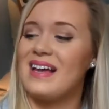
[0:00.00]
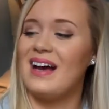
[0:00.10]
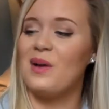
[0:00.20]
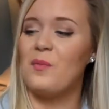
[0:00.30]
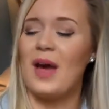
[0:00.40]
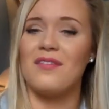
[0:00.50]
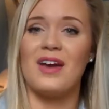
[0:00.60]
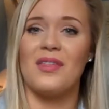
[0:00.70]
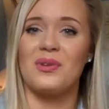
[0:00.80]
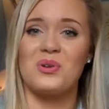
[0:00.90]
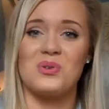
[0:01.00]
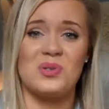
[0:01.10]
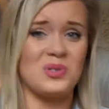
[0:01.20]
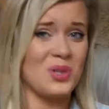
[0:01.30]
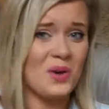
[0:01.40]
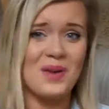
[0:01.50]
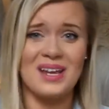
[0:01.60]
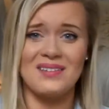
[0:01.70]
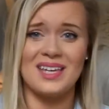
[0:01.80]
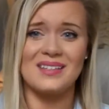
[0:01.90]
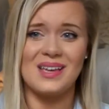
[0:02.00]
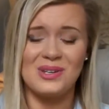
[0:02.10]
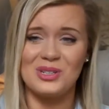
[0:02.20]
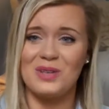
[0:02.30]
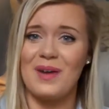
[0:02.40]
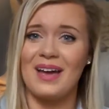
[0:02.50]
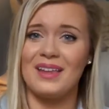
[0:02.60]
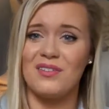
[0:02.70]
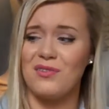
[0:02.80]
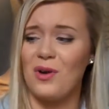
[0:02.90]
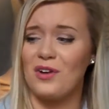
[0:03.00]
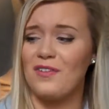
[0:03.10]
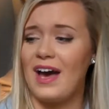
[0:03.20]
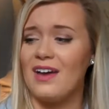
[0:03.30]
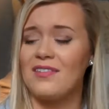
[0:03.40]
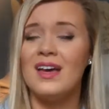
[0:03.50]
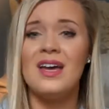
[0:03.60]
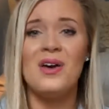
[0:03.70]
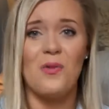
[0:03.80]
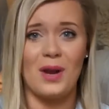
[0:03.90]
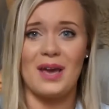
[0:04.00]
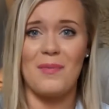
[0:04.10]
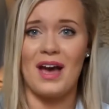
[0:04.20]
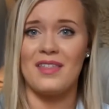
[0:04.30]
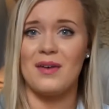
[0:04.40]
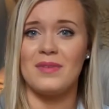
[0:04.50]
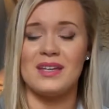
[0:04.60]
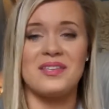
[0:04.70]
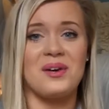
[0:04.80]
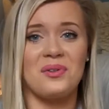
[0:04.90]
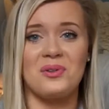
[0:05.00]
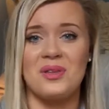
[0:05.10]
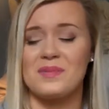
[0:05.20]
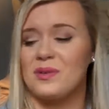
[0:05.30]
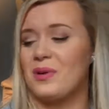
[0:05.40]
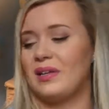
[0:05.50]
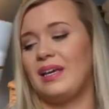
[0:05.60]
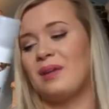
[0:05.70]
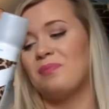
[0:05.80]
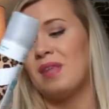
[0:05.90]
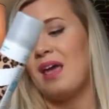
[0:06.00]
I've gone through so many of these. I usually buy like 4 or 5 when I buy them because I go through them so quickly.